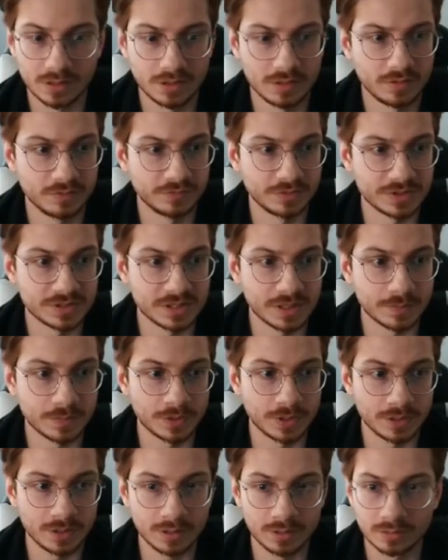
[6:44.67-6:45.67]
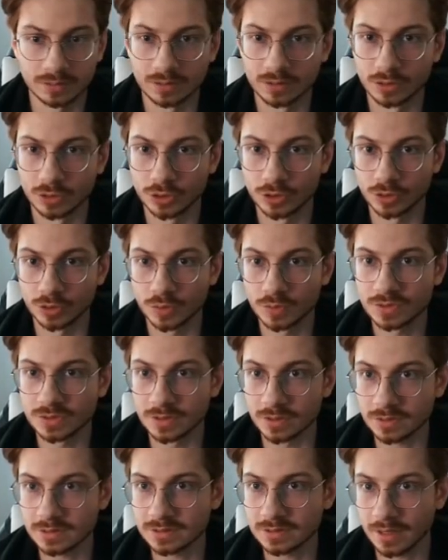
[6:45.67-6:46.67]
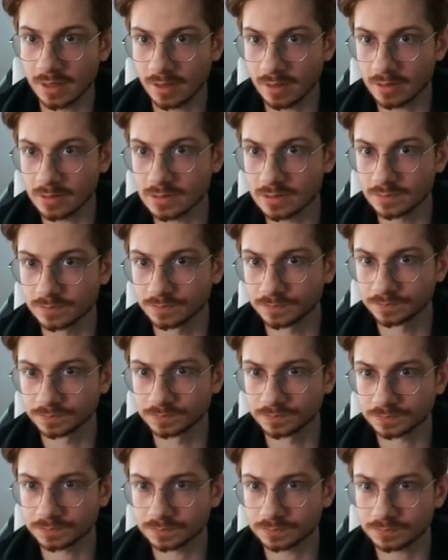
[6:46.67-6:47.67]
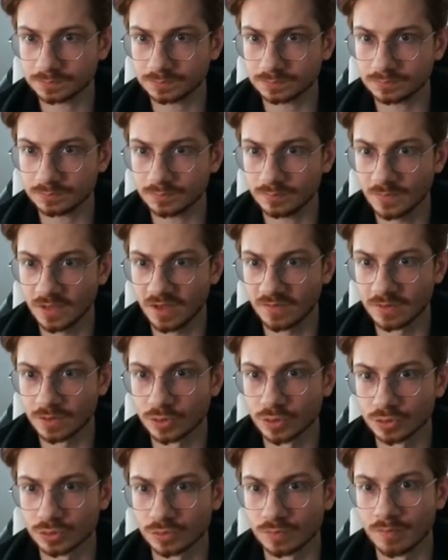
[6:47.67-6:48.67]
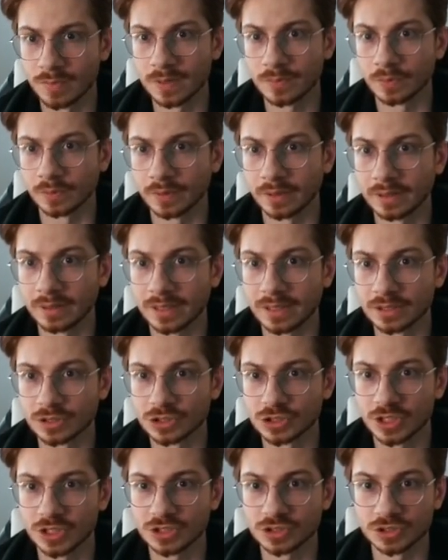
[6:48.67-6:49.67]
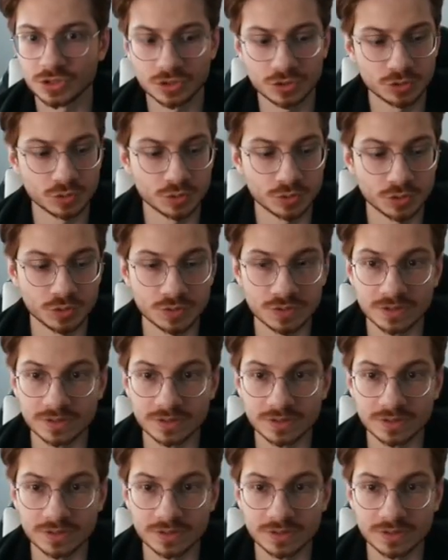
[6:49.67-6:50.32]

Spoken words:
First, I'm gonna close this and I will go to memory and change this to user